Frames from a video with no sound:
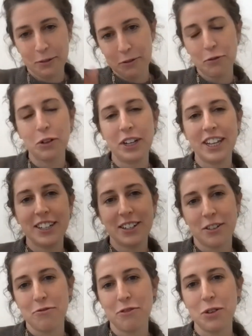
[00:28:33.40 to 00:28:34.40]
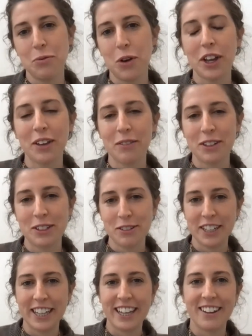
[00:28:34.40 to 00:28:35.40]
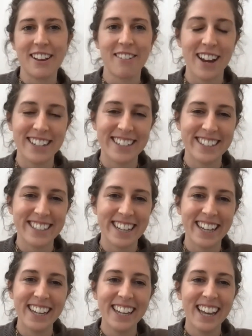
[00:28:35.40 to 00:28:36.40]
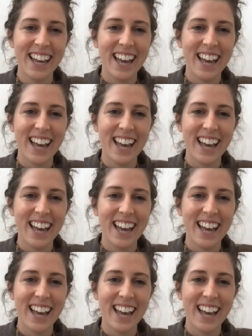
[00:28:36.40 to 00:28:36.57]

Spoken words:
footage of you working was really great to see.